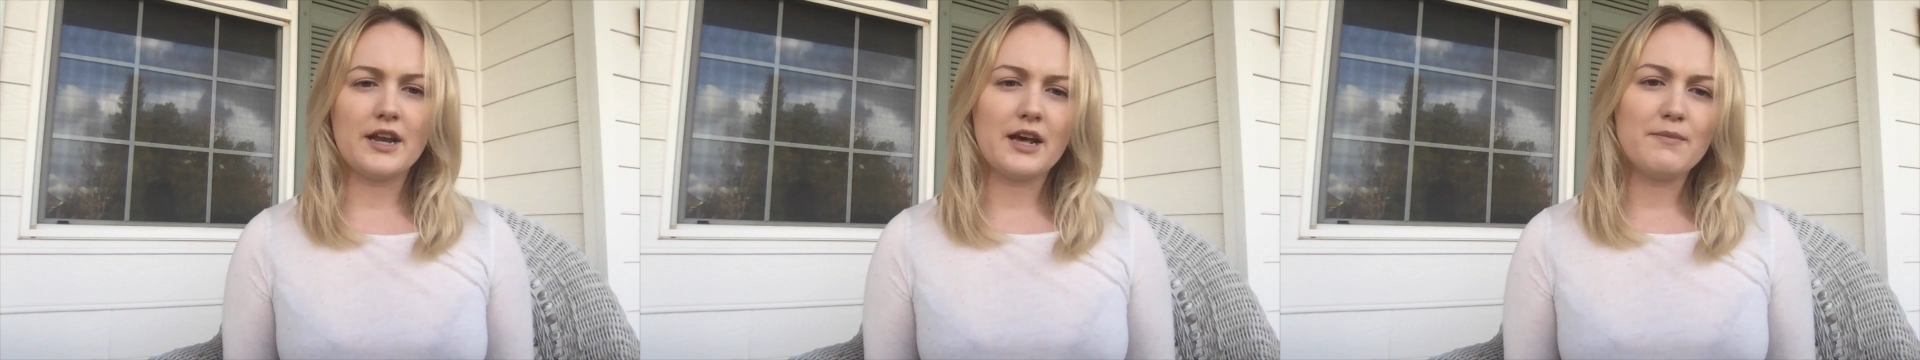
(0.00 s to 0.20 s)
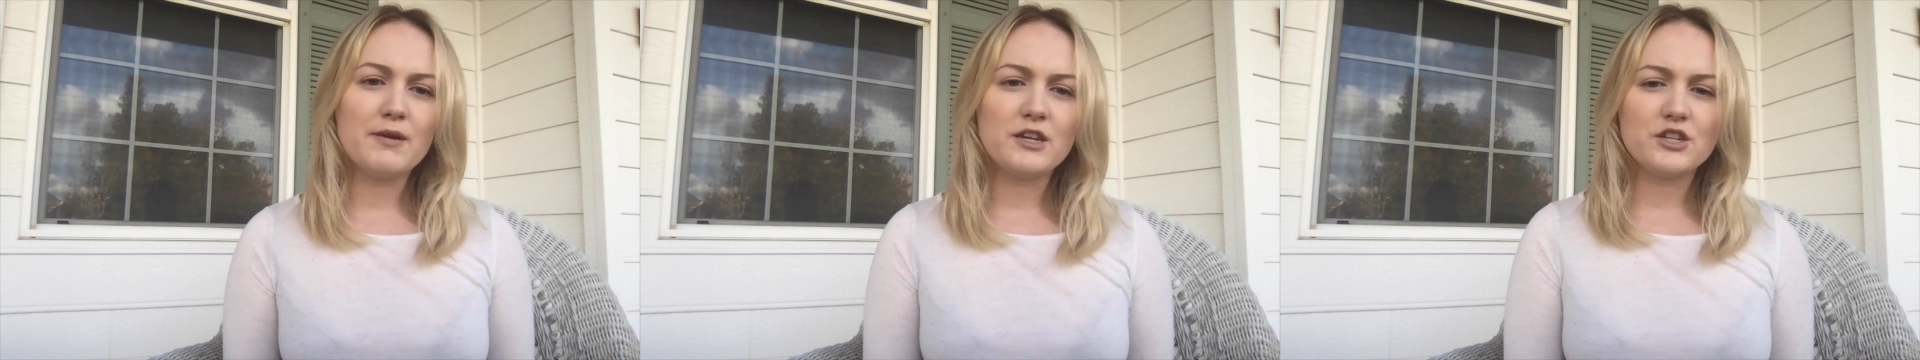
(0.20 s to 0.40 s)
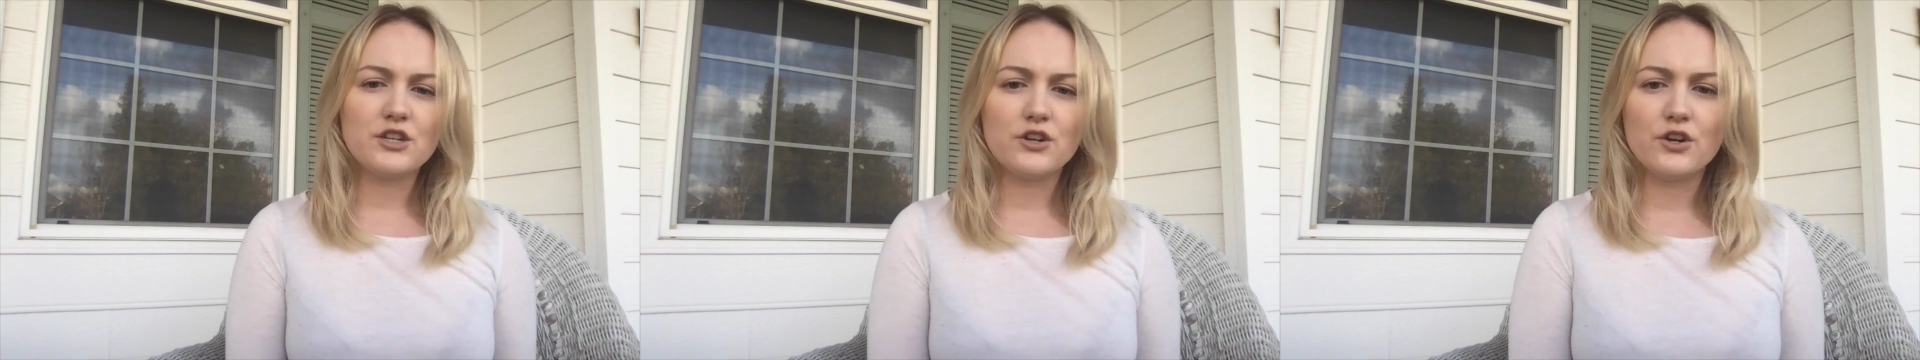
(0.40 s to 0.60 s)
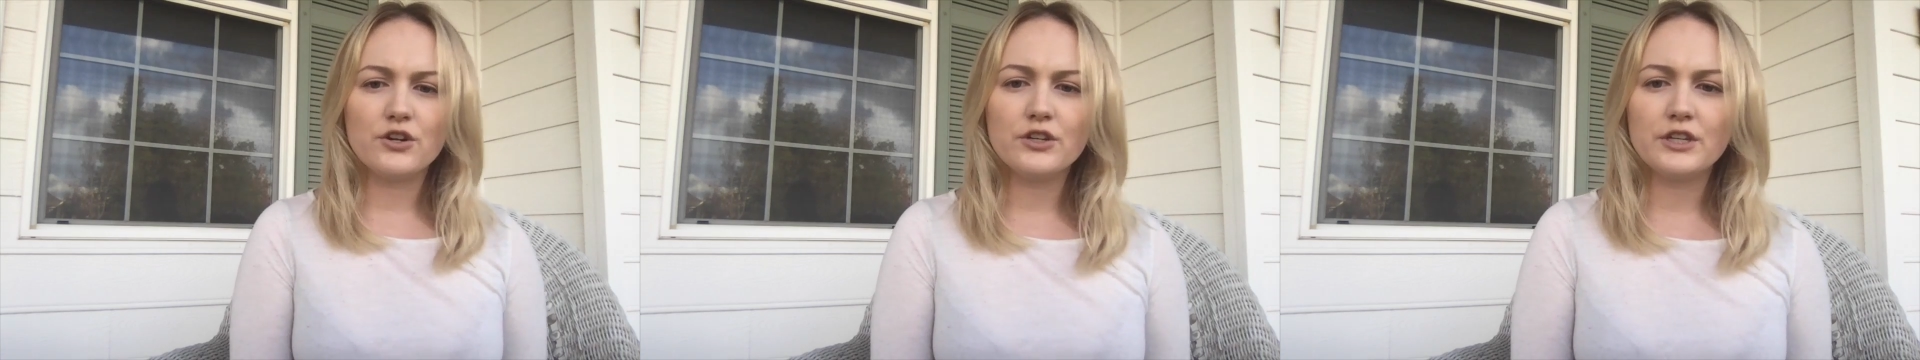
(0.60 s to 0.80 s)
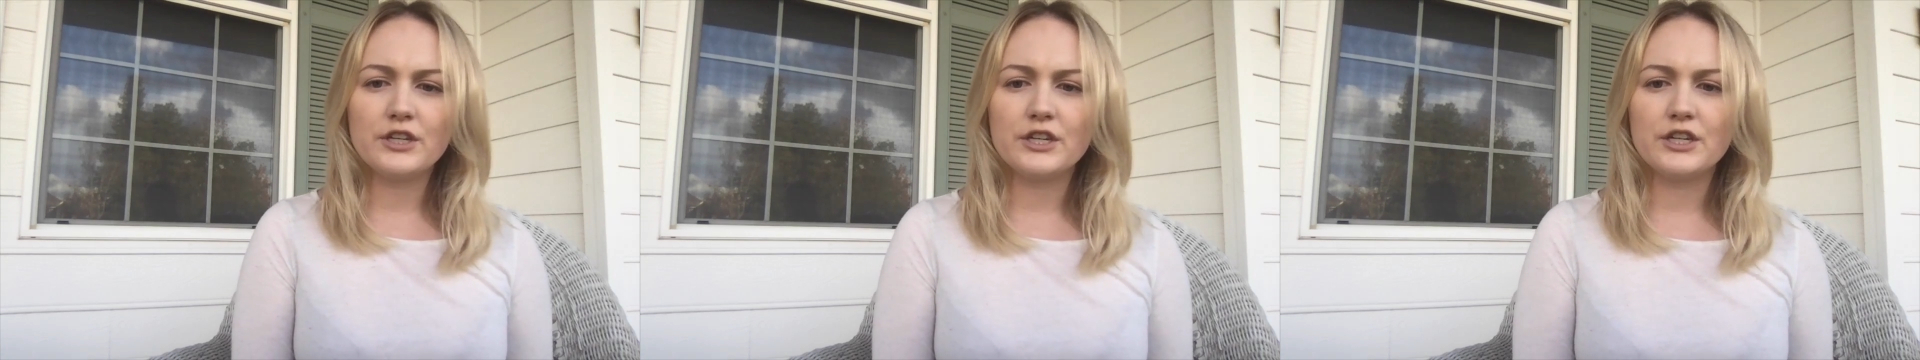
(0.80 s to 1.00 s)
I mentioned
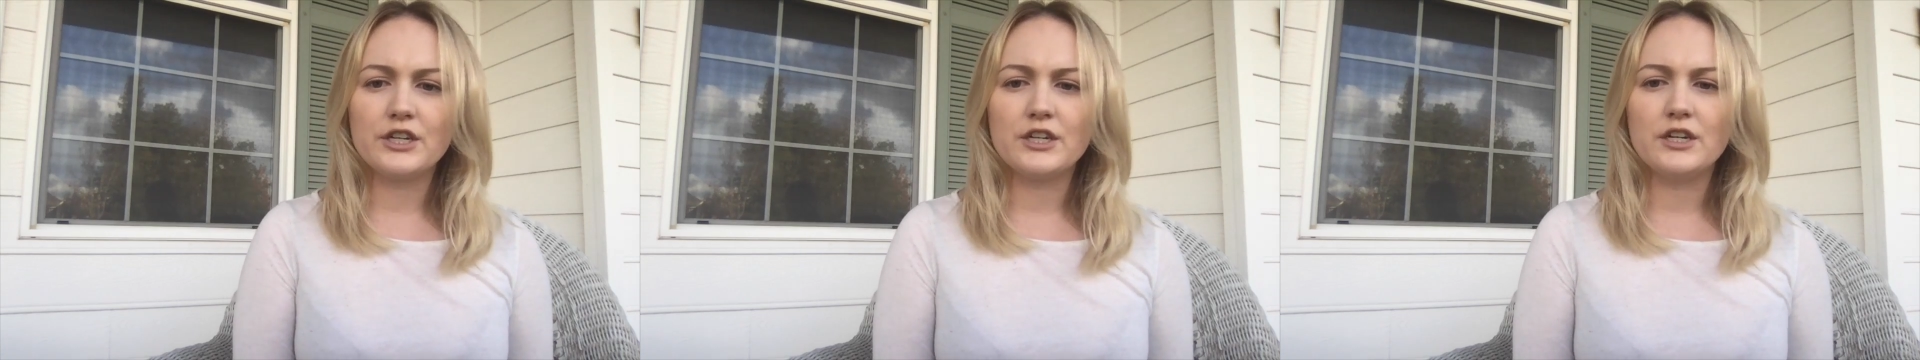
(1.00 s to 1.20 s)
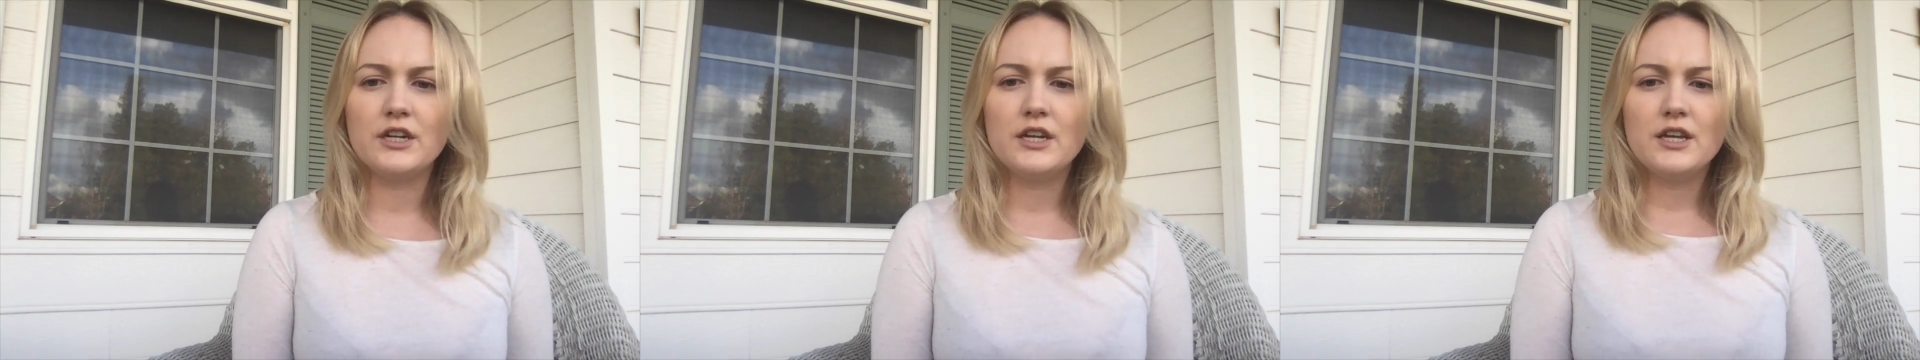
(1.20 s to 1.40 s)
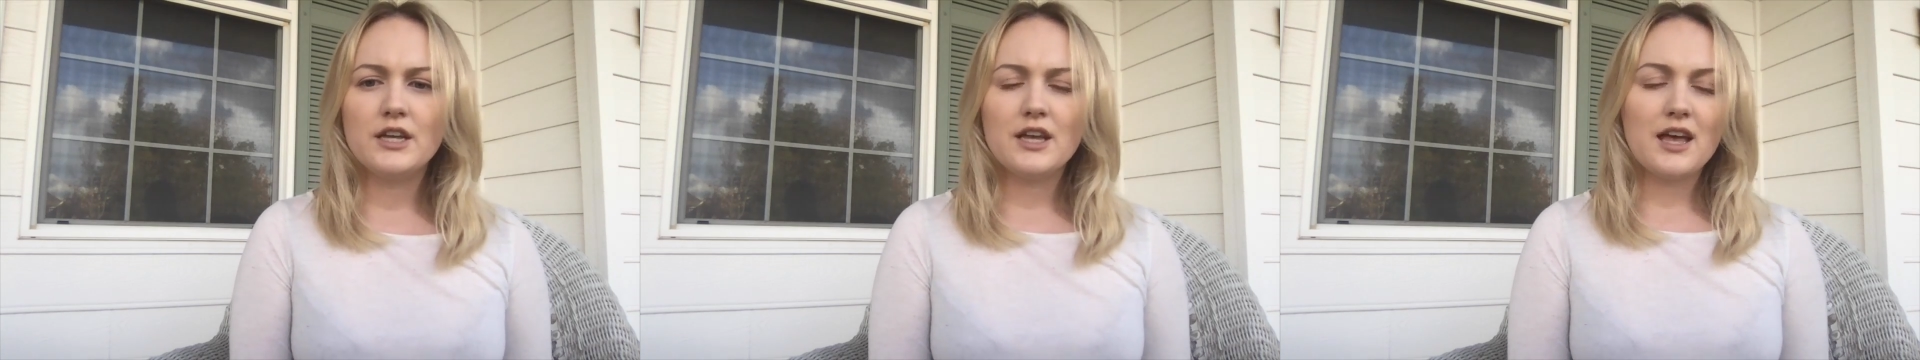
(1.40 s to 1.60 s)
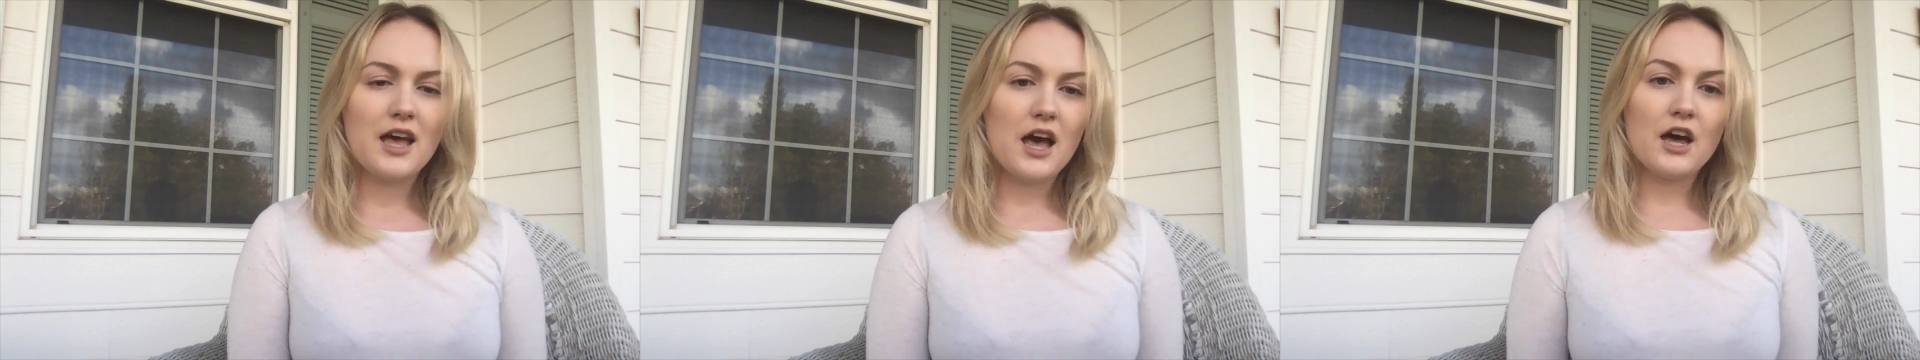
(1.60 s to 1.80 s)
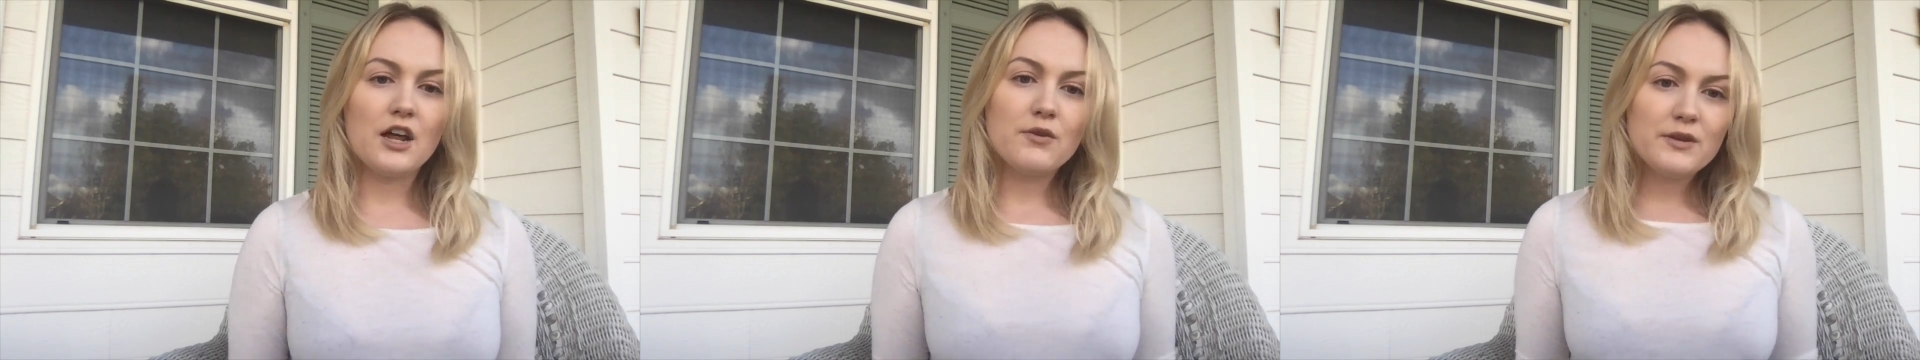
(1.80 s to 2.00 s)
earlier,
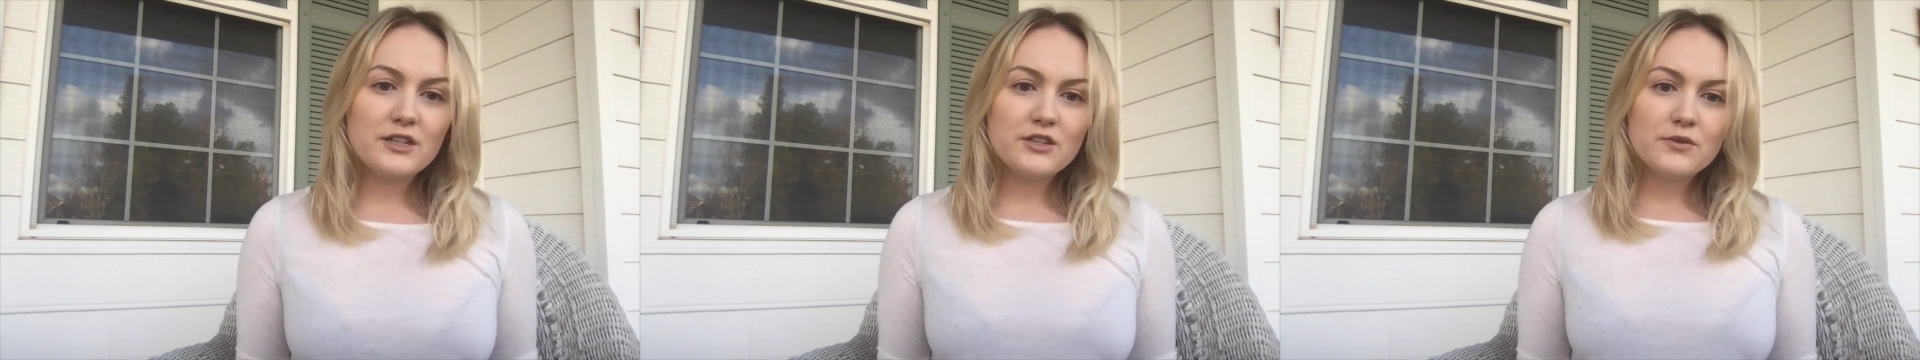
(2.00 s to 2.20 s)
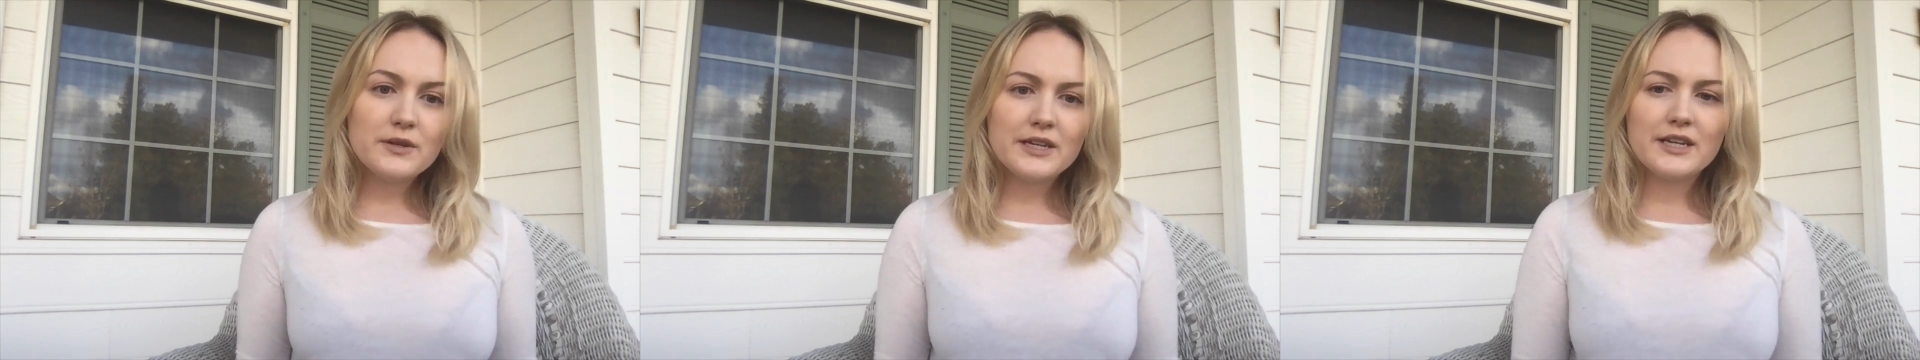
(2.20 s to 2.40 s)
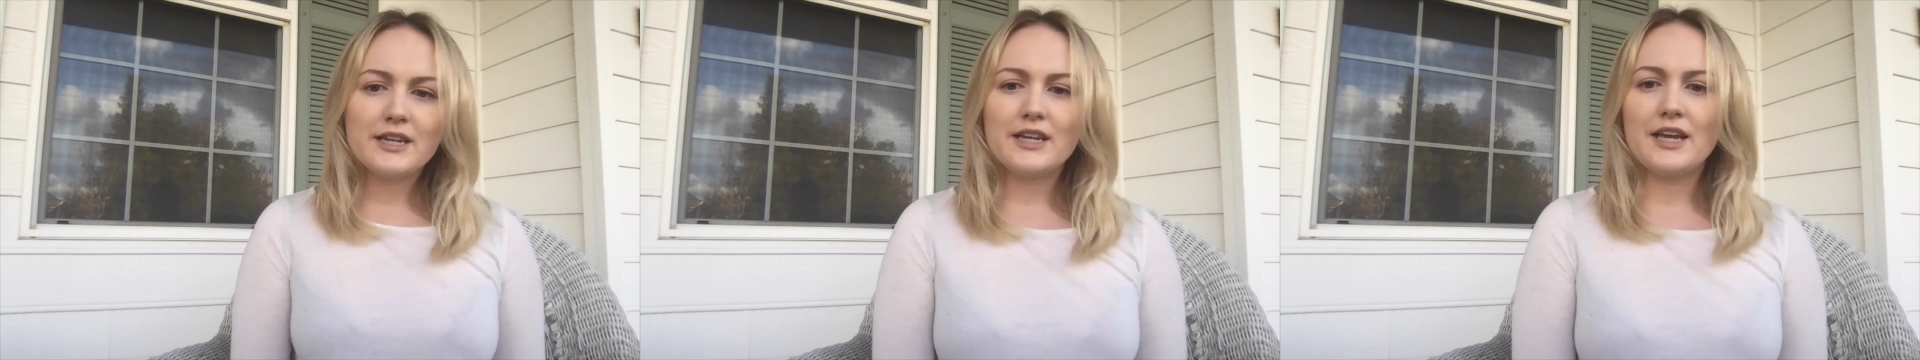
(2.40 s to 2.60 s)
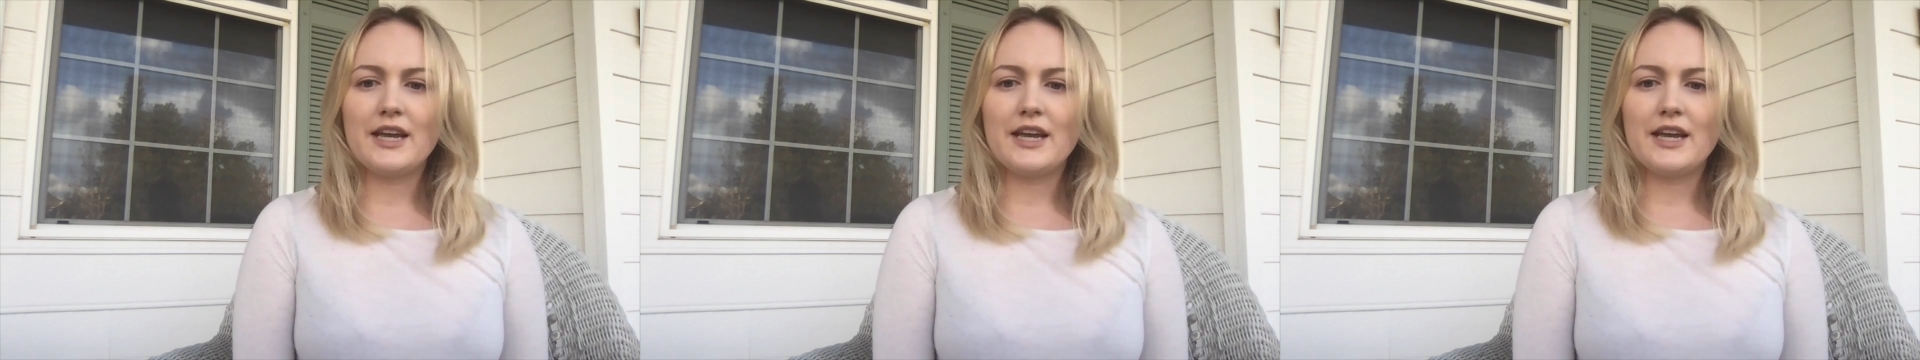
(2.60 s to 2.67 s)
how do we do it?